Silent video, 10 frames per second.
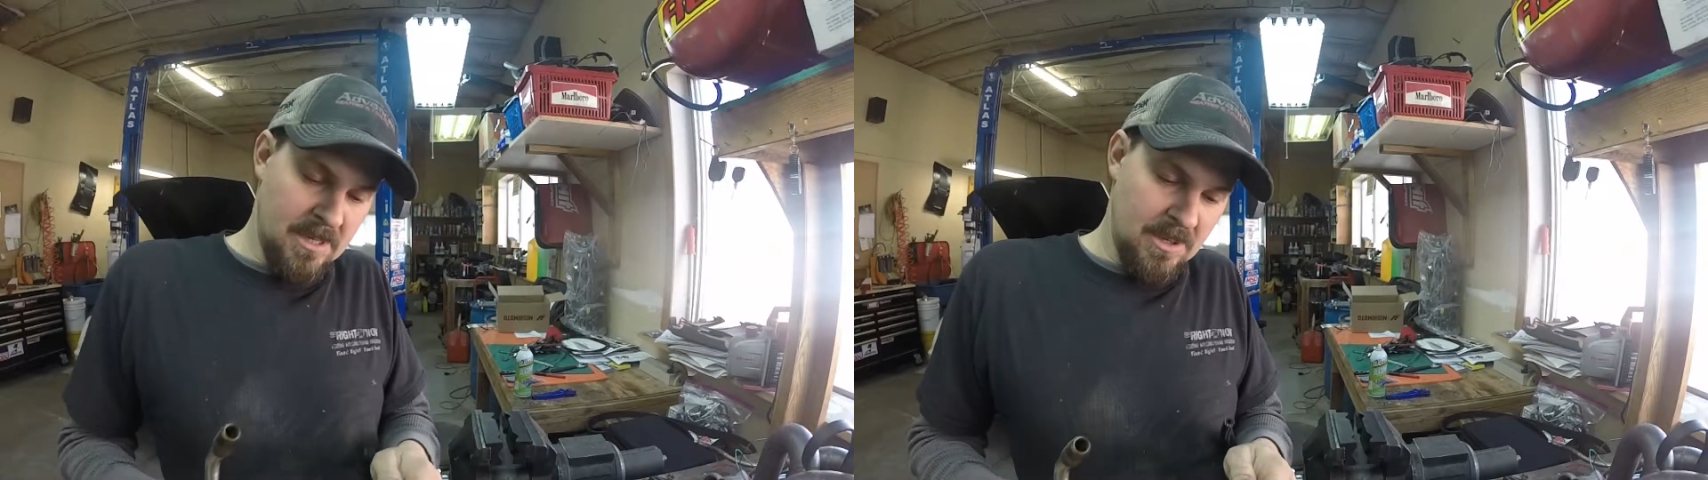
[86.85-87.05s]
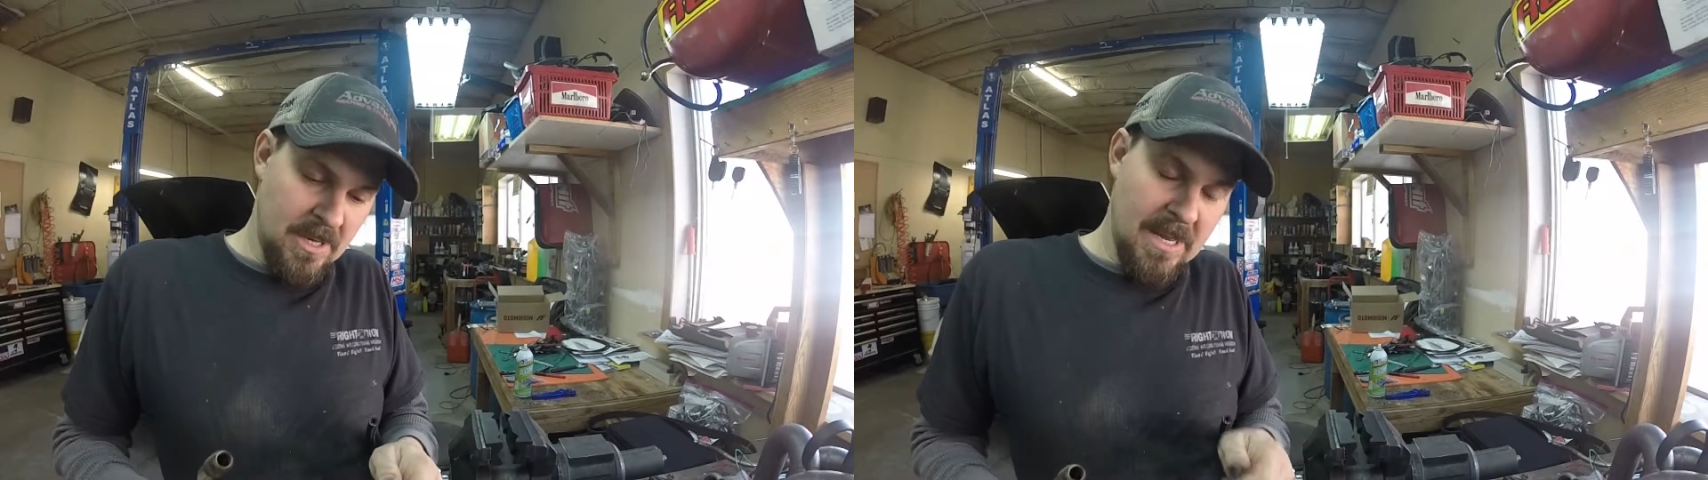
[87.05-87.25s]

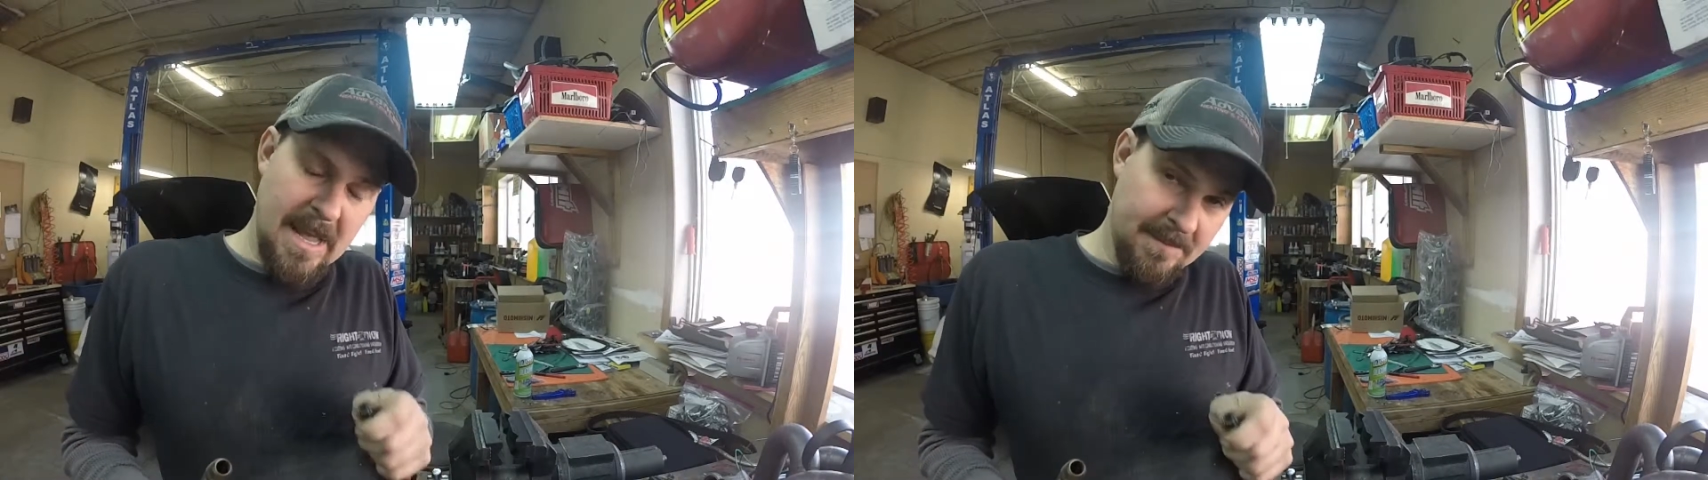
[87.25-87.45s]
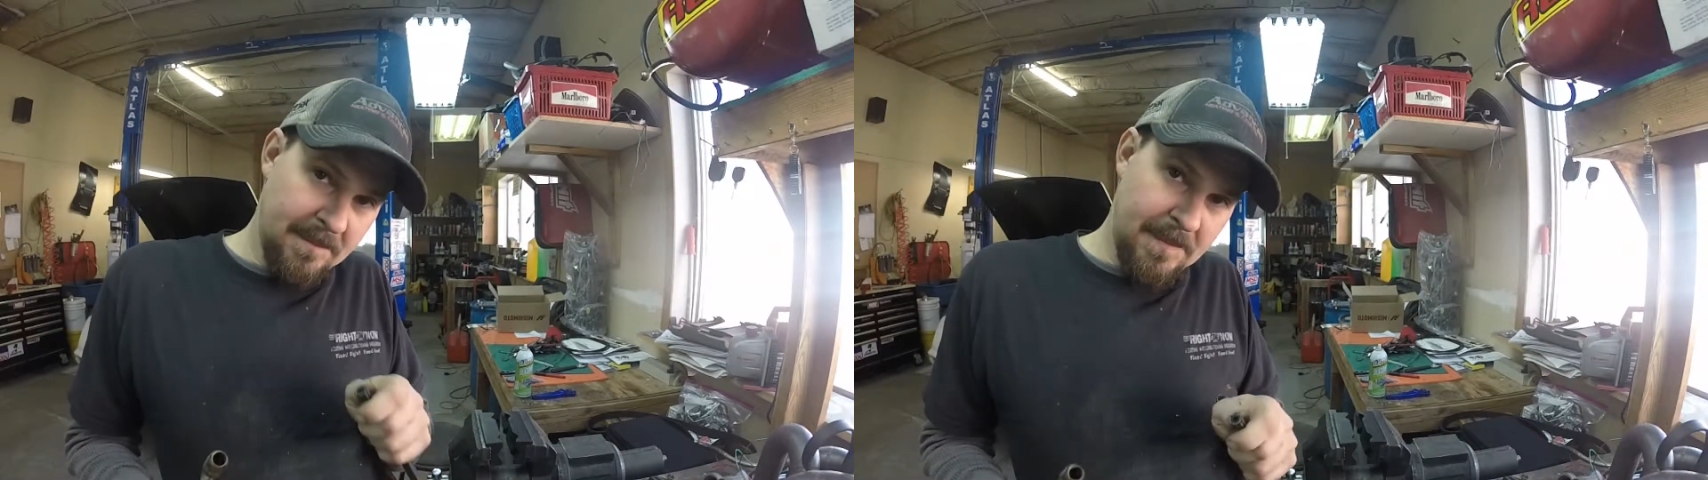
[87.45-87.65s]
and you gotta
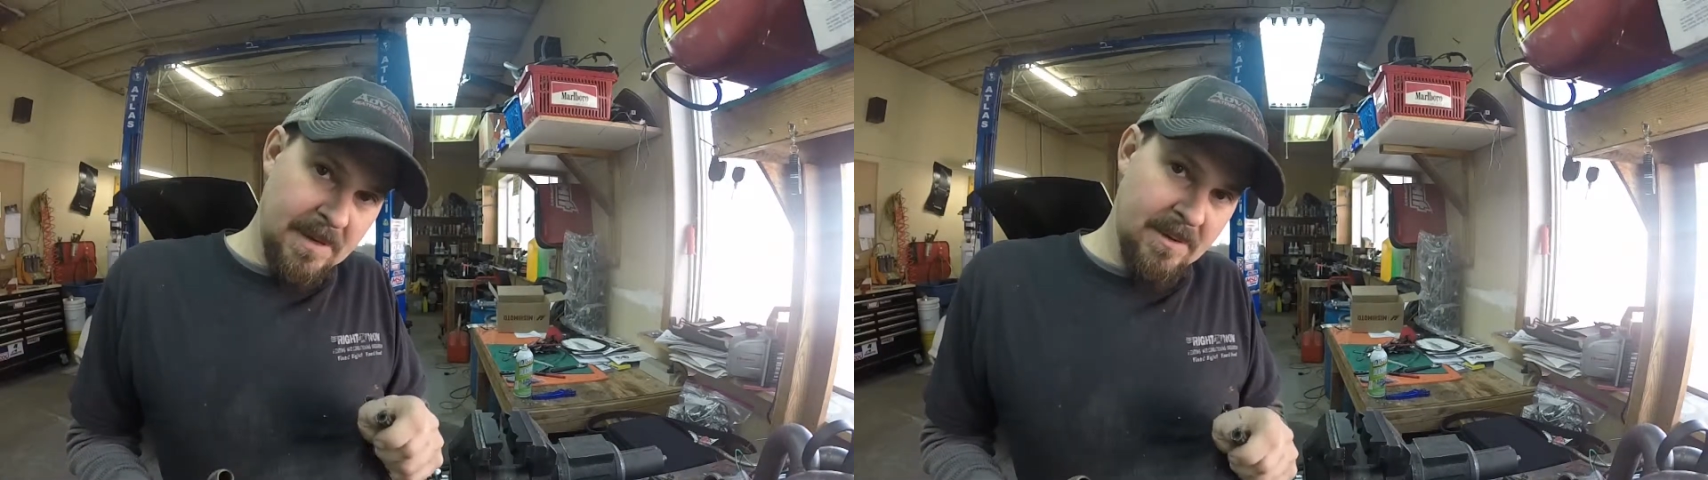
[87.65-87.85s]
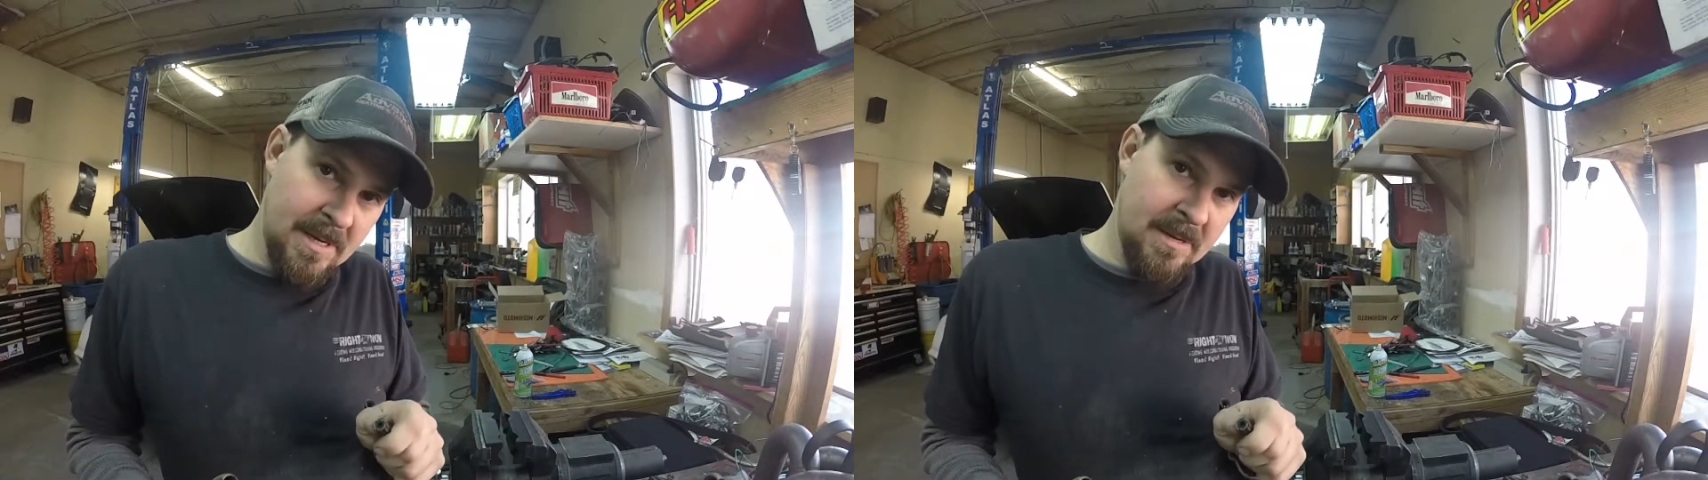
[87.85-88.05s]
have a
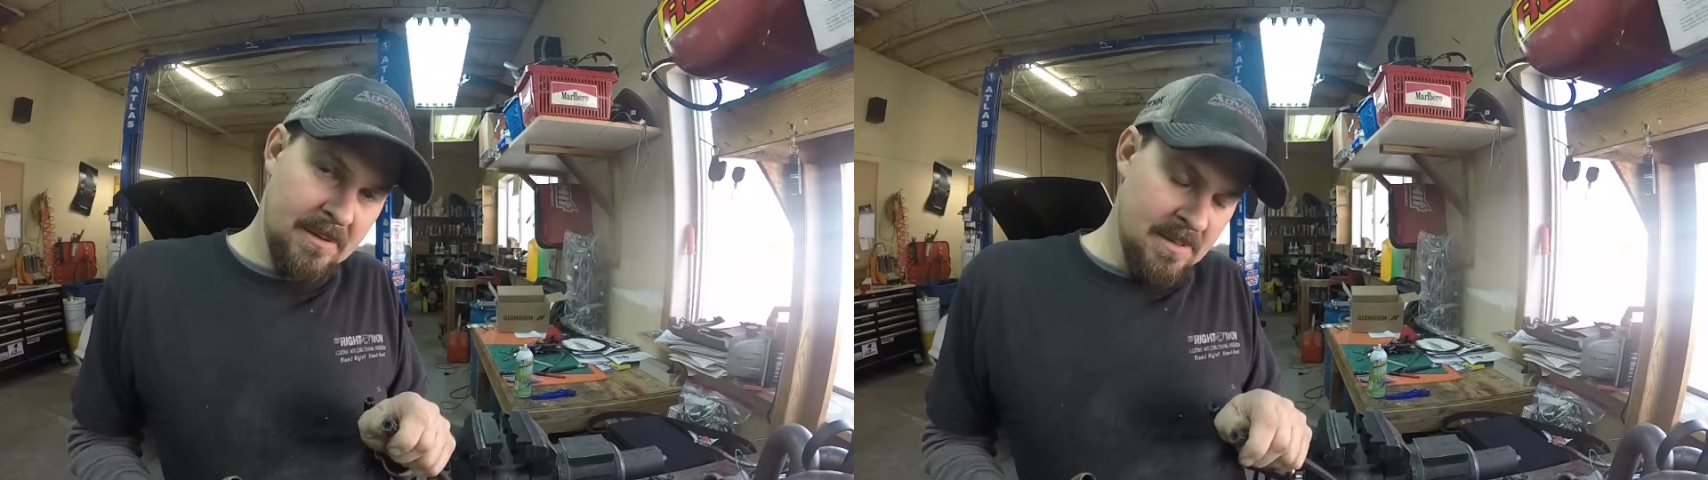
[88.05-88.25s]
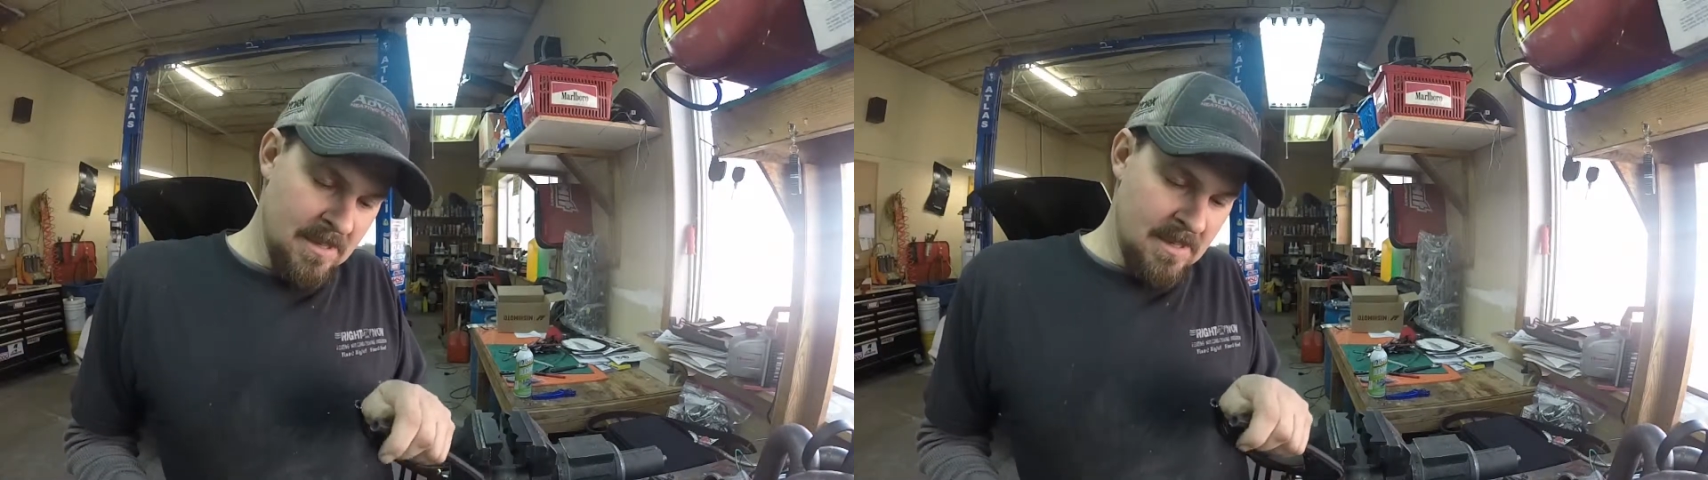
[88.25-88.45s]

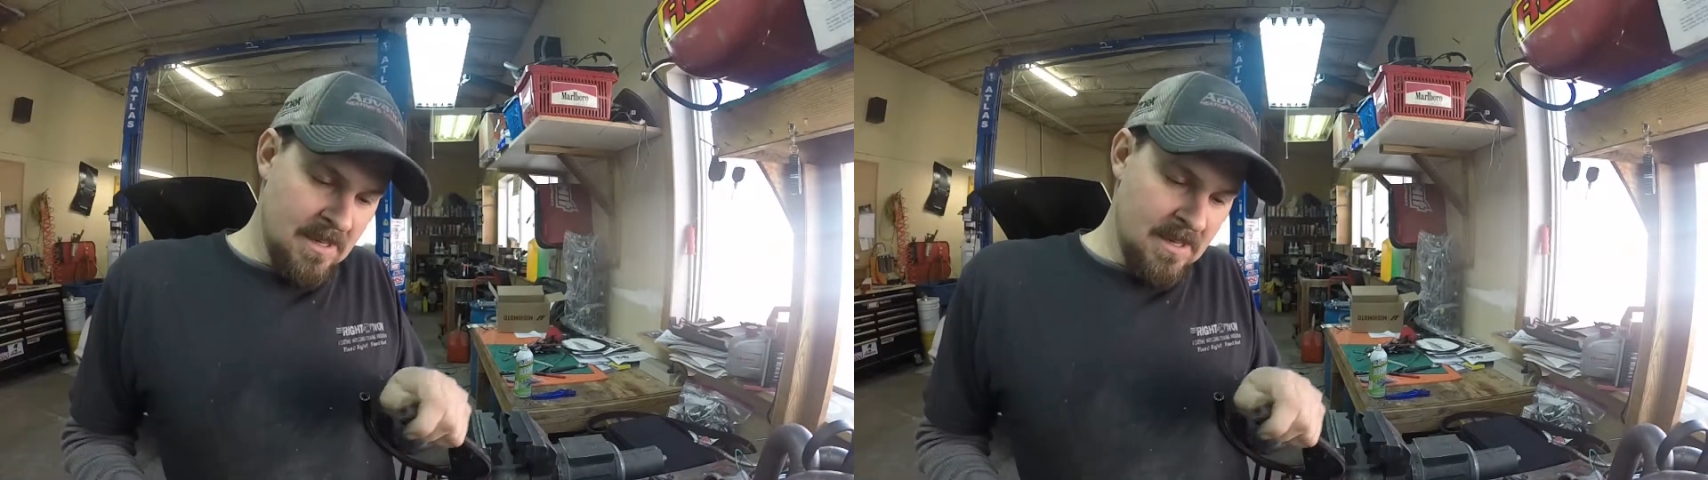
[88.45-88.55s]
fingernail,